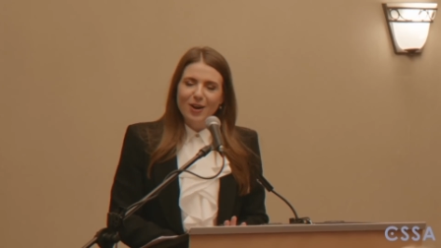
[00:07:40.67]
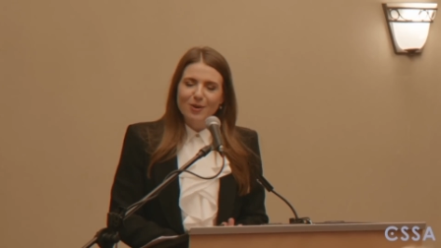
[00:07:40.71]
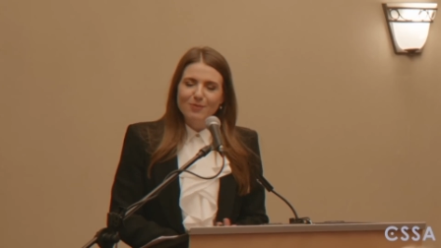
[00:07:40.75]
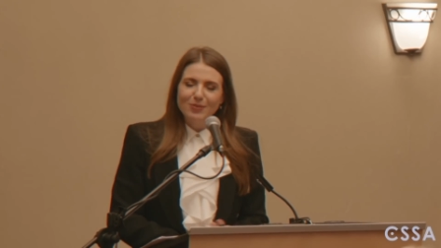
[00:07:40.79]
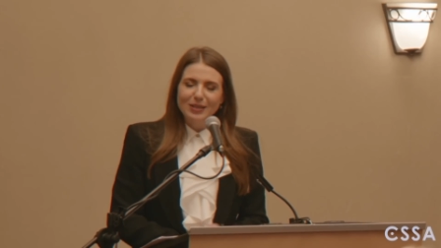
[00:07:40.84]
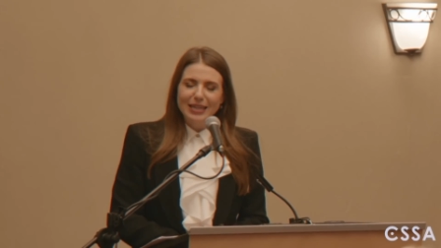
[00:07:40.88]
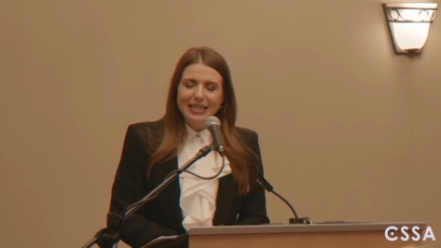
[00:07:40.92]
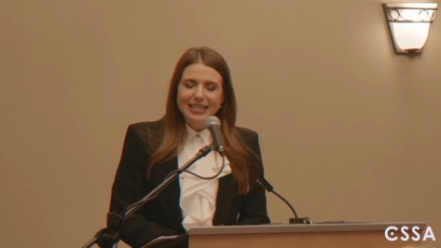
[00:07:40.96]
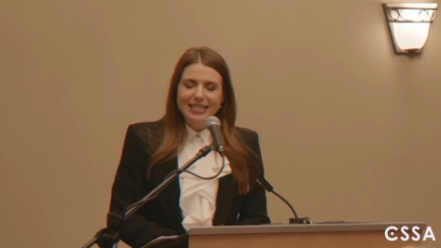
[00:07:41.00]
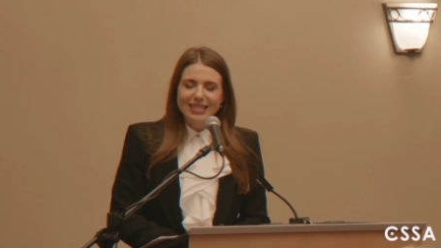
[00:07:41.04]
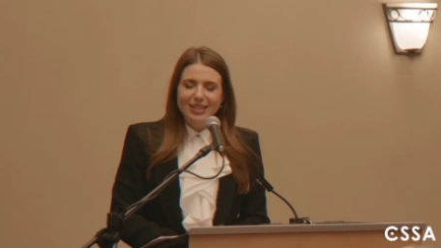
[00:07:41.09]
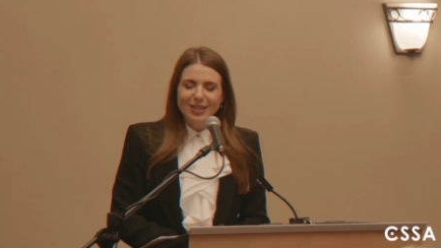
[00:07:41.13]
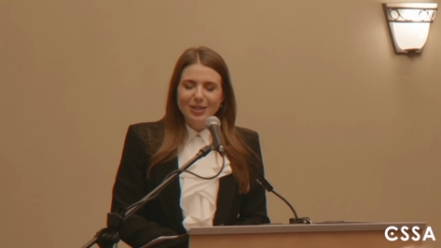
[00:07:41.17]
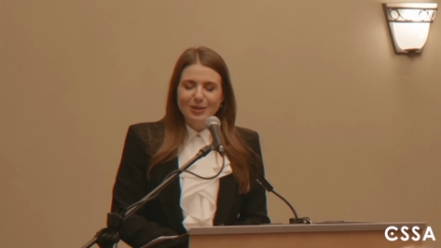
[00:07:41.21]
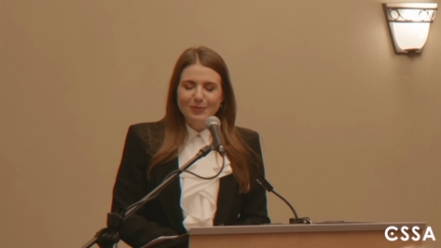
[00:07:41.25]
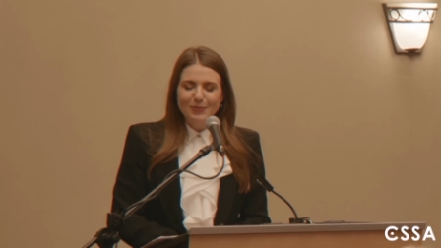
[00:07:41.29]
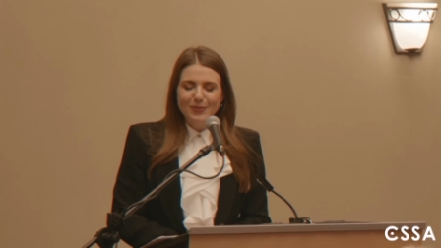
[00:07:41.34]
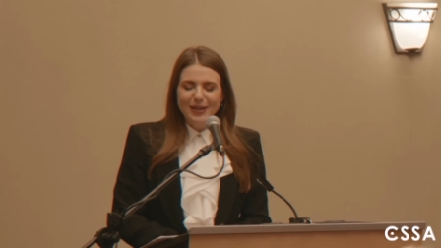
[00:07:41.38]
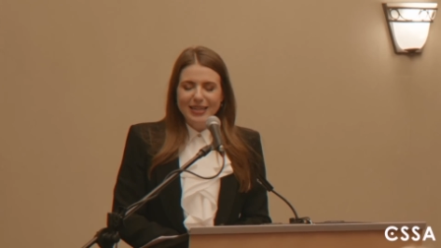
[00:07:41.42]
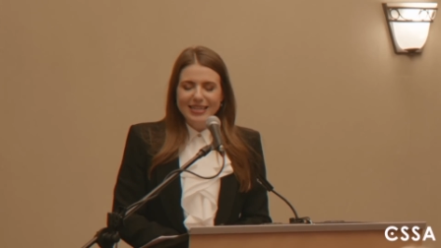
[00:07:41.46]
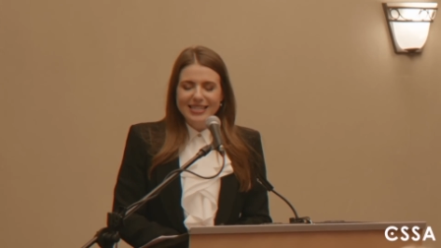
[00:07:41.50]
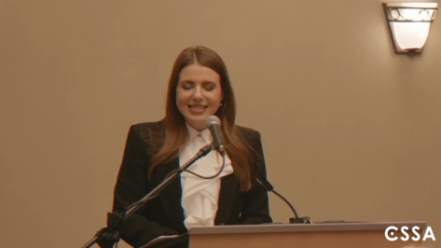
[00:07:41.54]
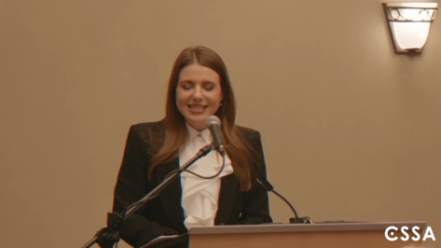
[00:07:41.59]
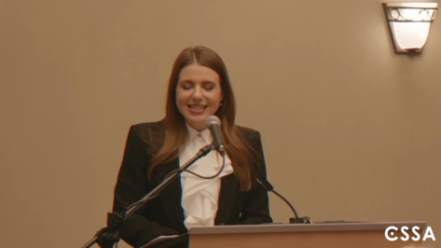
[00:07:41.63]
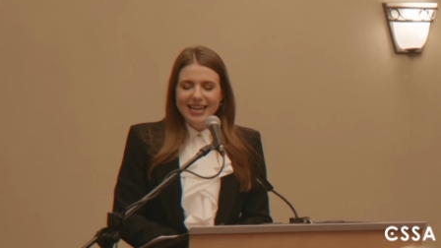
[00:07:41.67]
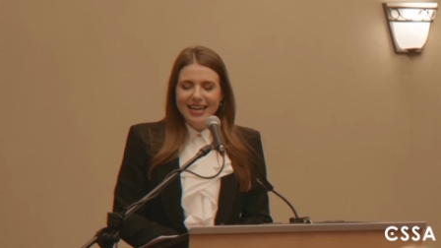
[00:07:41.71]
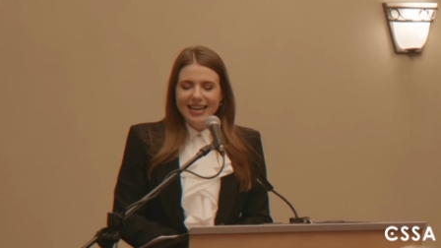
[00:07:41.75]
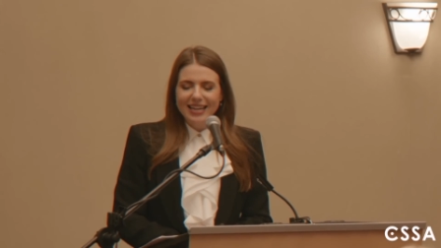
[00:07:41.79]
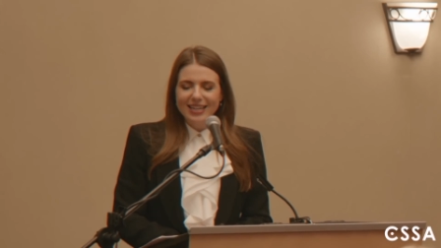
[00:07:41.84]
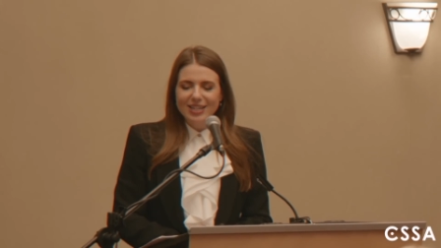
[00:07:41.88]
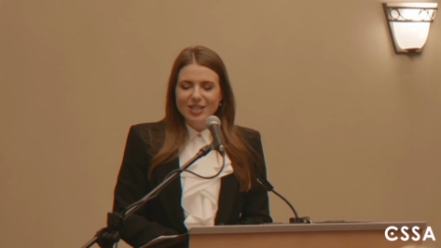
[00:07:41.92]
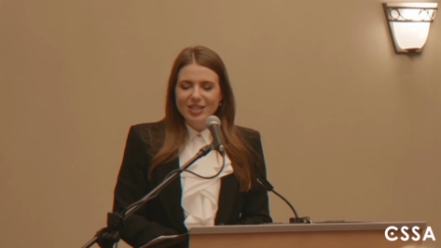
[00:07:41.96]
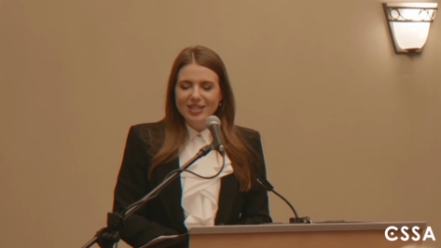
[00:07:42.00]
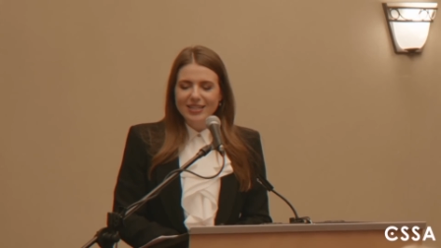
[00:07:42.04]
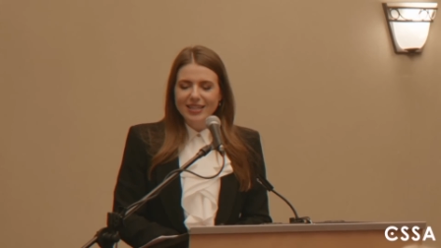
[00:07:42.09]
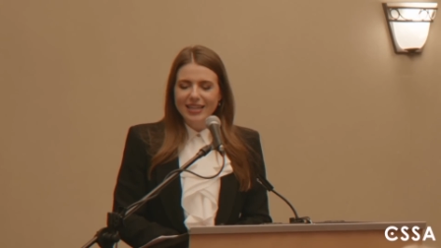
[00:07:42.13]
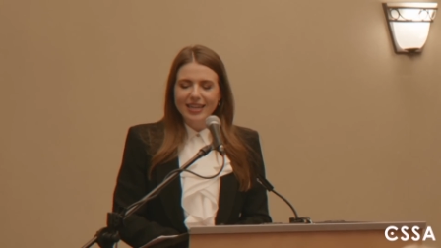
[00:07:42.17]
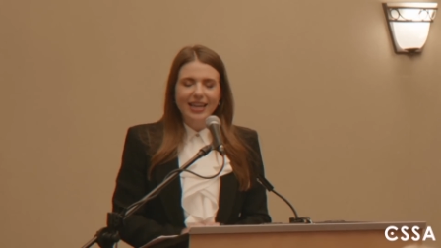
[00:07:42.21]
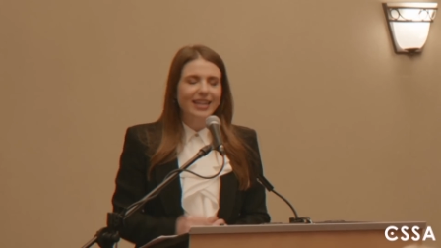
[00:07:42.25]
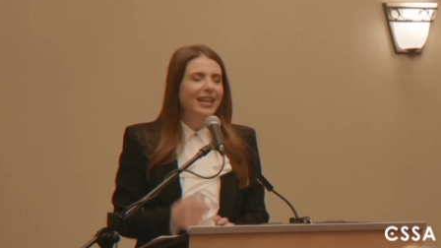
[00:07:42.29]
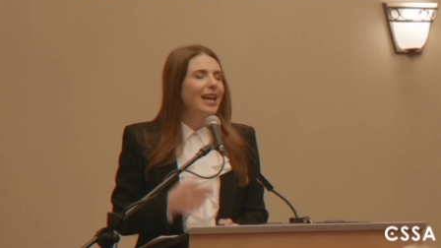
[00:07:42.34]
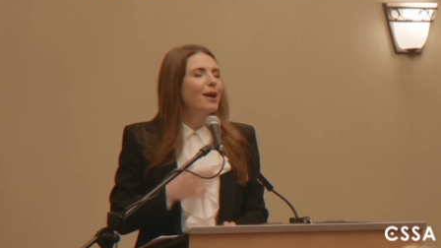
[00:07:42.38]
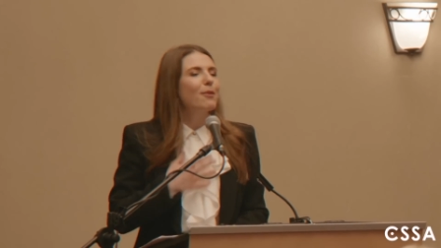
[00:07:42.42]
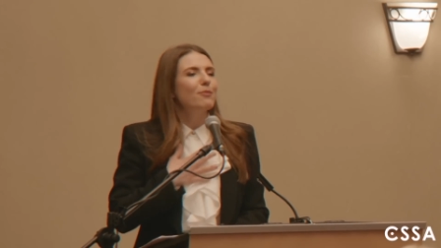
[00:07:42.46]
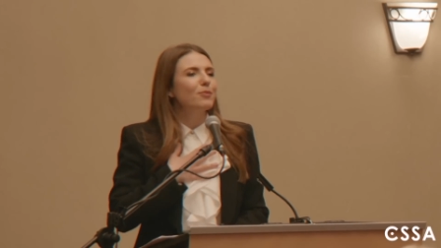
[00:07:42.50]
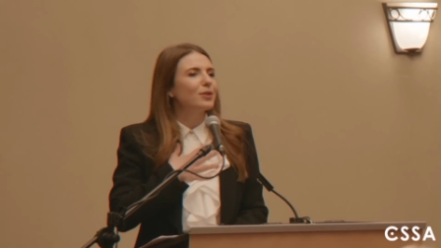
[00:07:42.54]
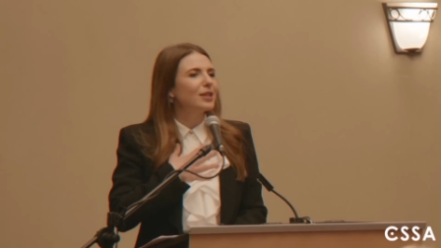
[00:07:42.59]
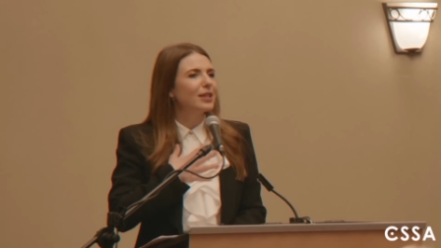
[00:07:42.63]
God bless her. But uh, she's like, I
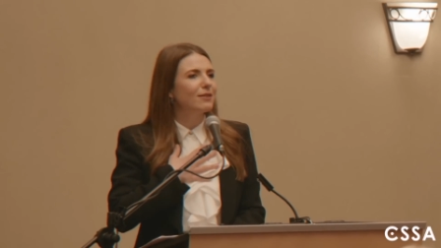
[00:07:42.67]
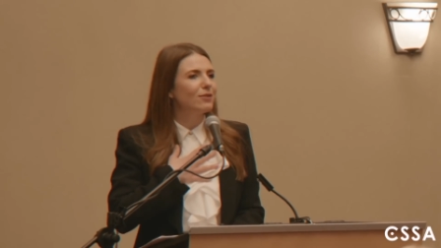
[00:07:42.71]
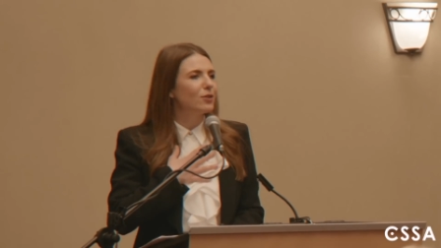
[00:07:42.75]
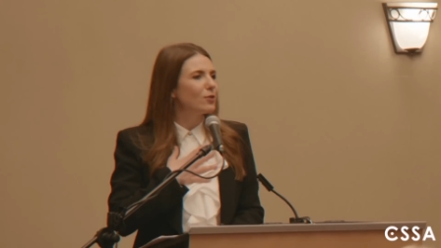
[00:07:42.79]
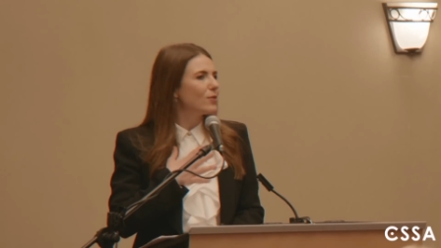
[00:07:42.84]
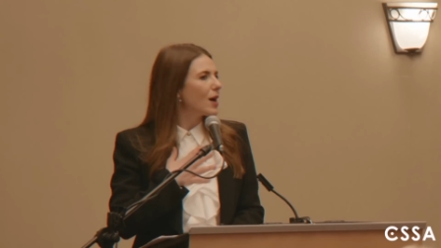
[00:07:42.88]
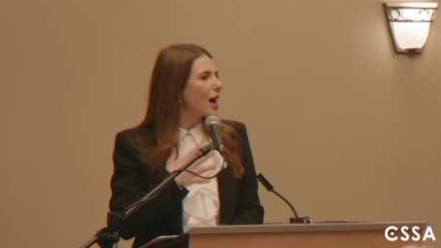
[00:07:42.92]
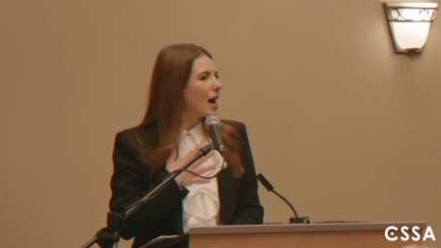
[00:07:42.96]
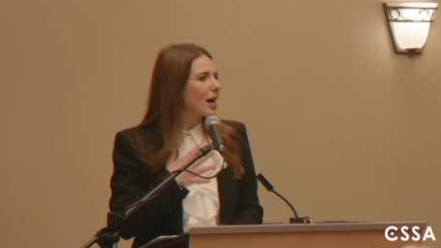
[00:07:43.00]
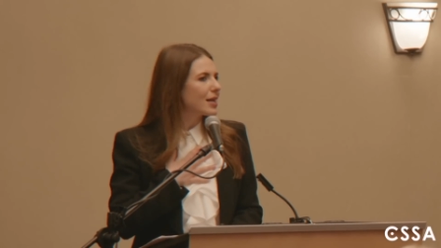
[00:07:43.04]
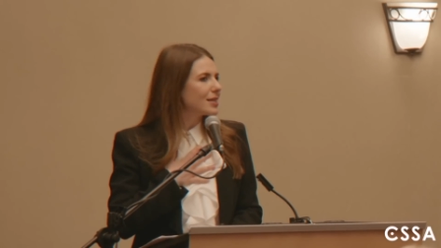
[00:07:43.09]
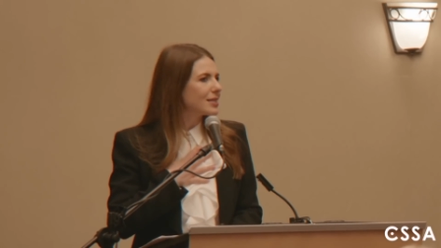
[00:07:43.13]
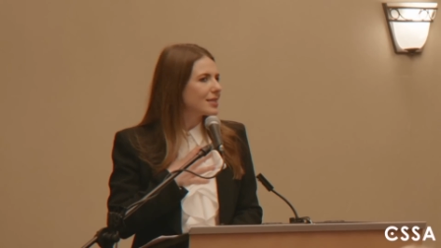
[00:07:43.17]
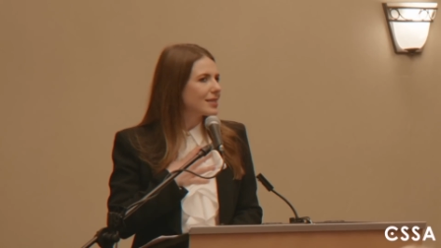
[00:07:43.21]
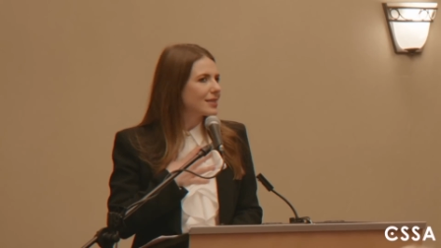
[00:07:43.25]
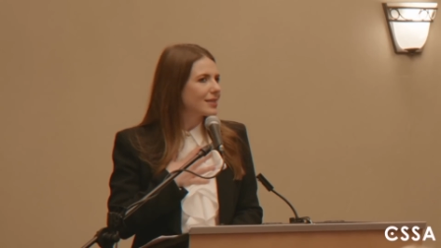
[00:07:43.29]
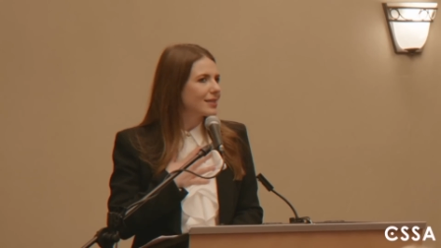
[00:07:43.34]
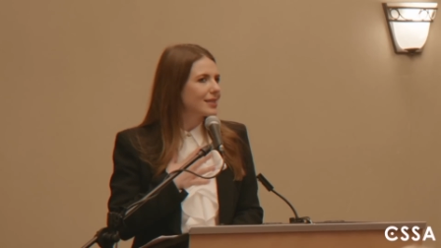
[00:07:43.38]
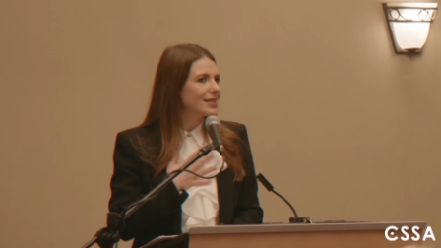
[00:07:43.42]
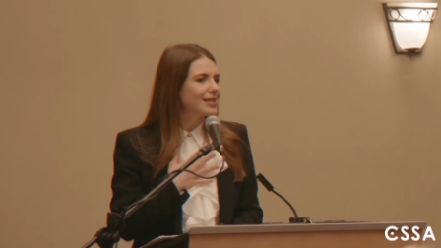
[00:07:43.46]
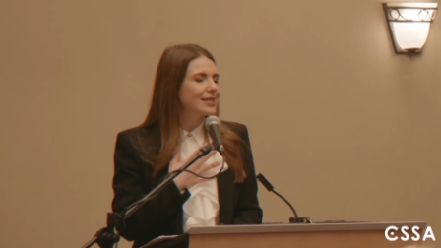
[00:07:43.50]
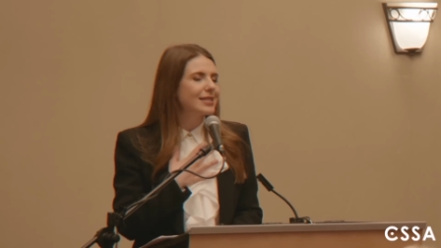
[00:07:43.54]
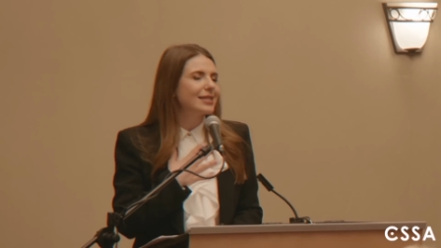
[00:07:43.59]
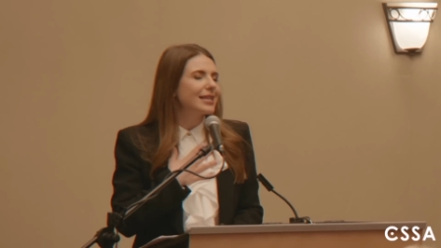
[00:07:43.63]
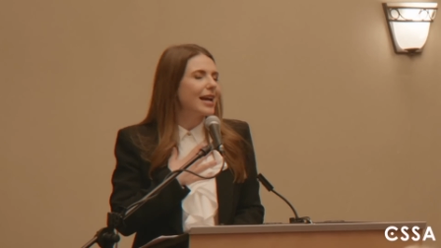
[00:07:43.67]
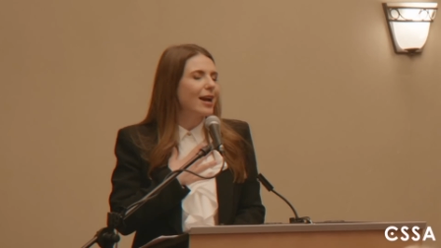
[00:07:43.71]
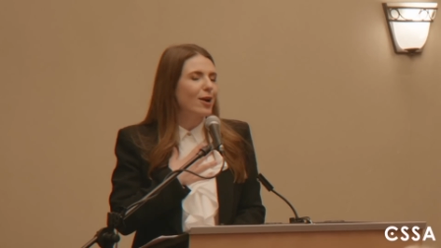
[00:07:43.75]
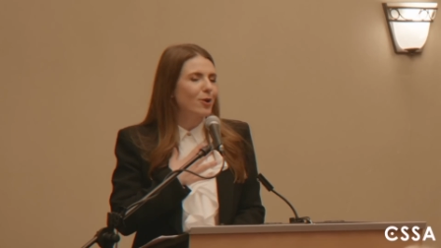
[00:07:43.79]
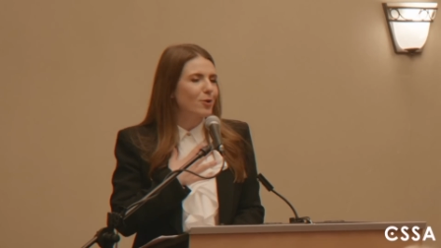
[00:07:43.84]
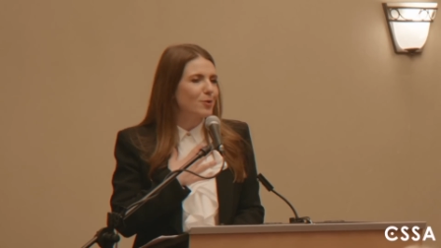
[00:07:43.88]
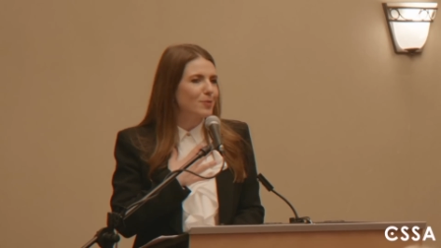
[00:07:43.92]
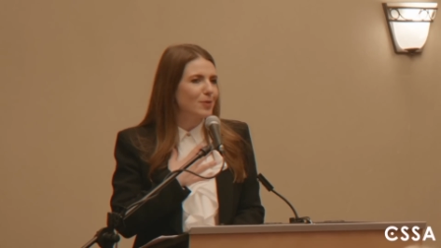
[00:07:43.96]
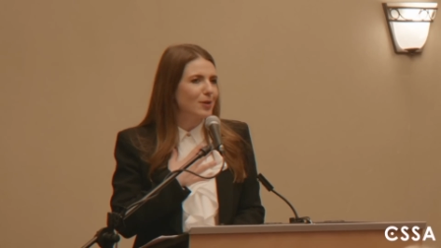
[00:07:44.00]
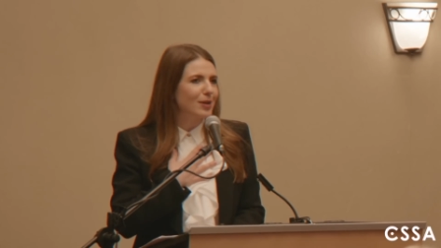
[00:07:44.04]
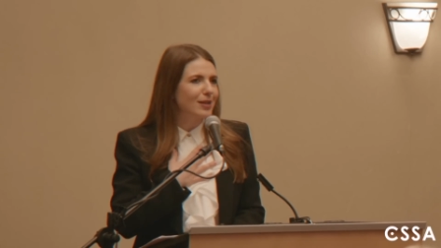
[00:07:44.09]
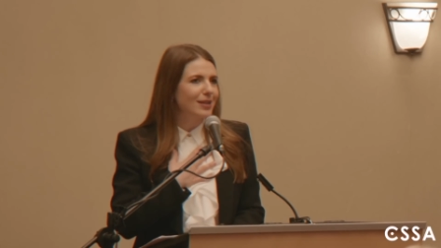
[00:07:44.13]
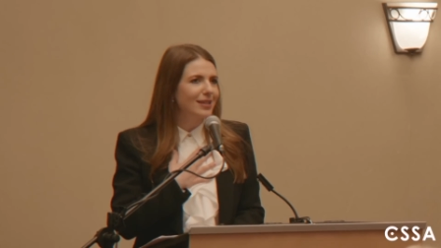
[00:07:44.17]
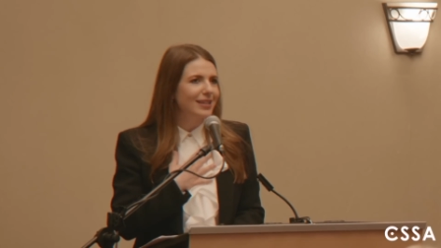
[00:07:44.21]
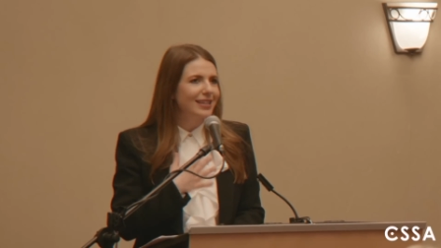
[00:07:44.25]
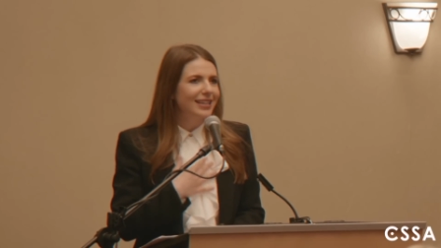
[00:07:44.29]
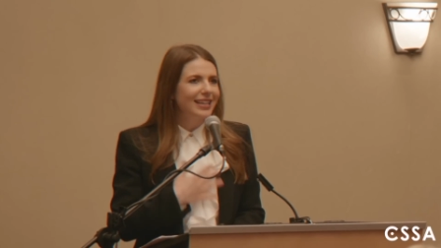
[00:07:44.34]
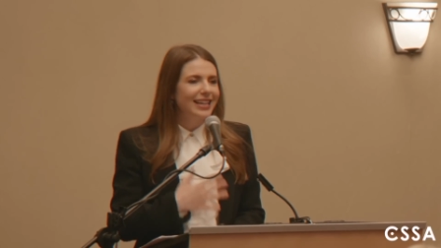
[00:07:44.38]
can't believe you hunt. It's terrible.